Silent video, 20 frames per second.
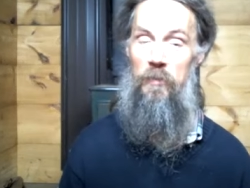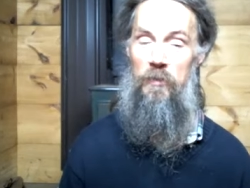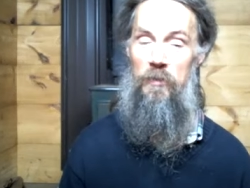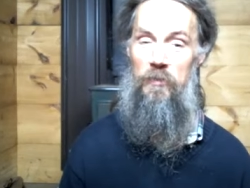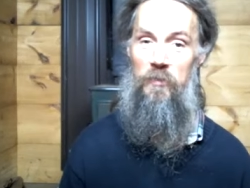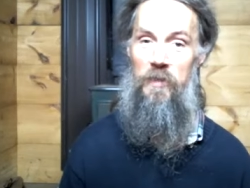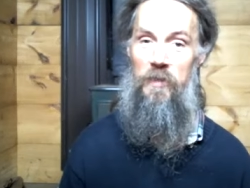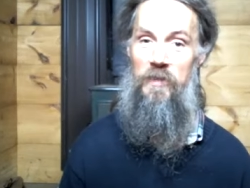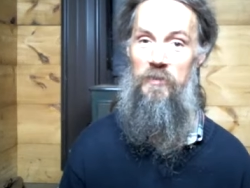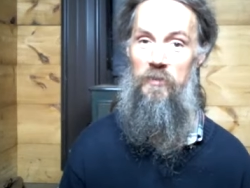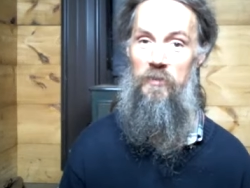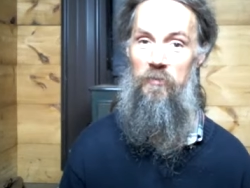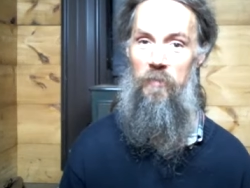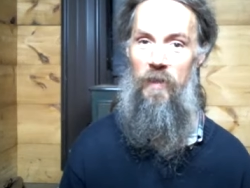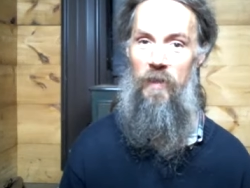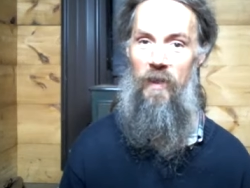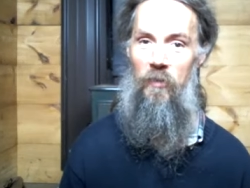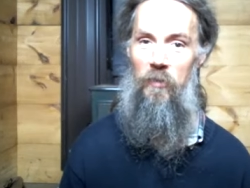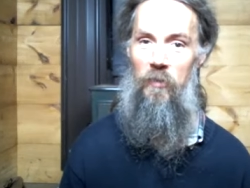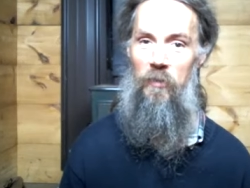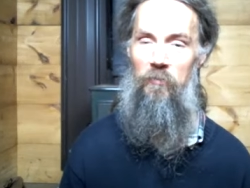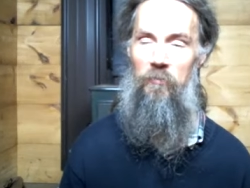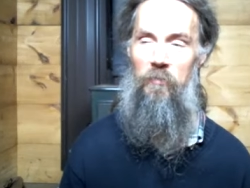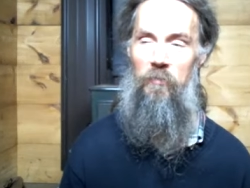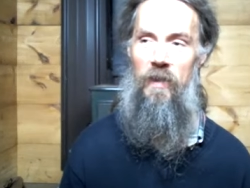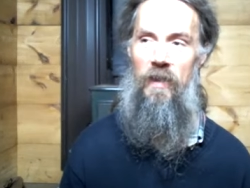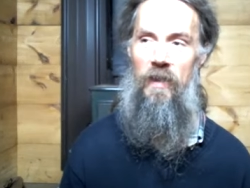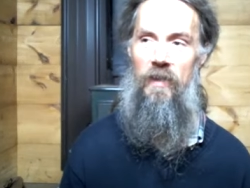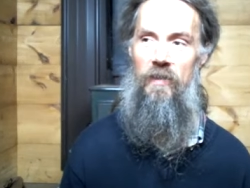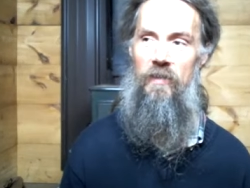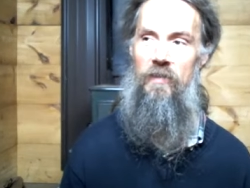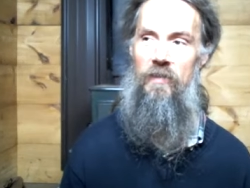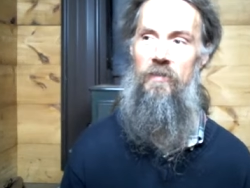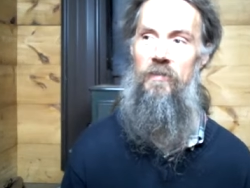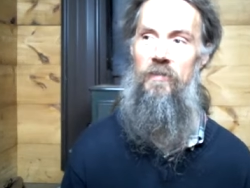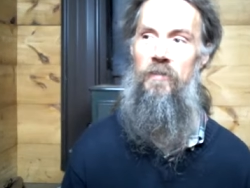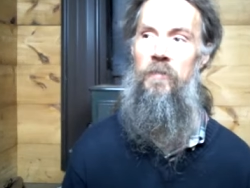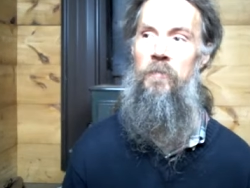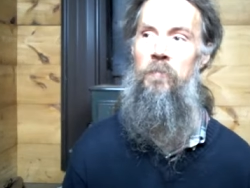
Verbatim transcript: persuasive power of Maya